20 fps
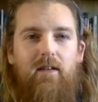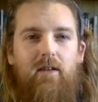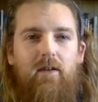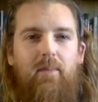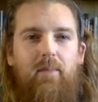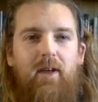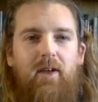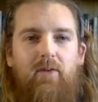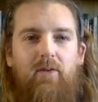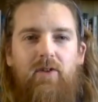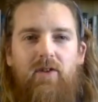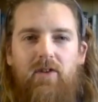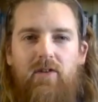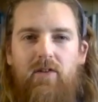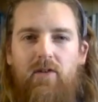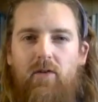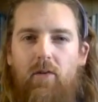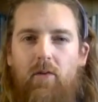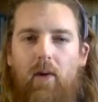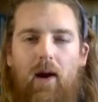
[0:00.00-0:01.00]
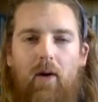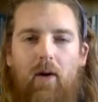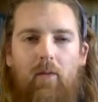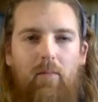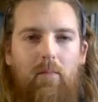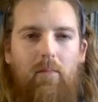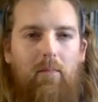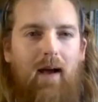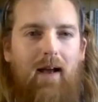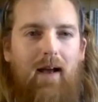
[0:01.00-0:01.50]
ubiquitous throughout
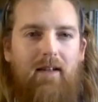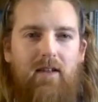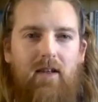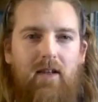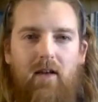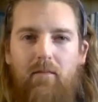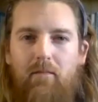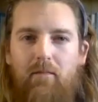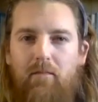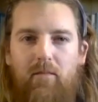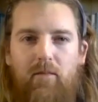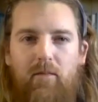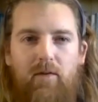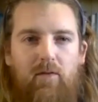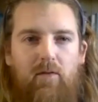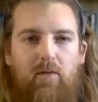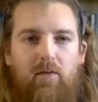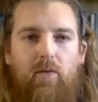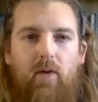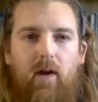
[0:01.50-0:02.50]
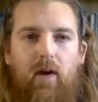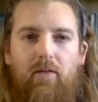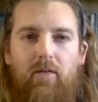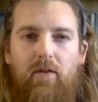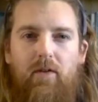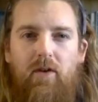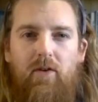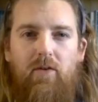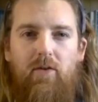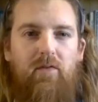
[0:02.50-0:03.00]
matter, so throughout
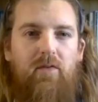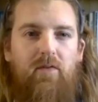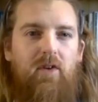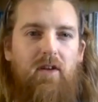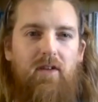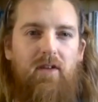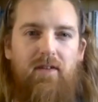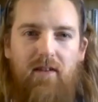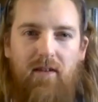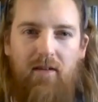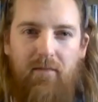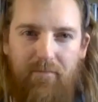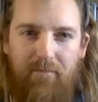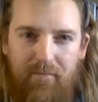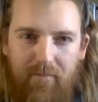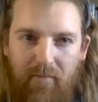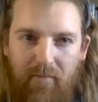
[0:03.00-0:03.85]
the universe and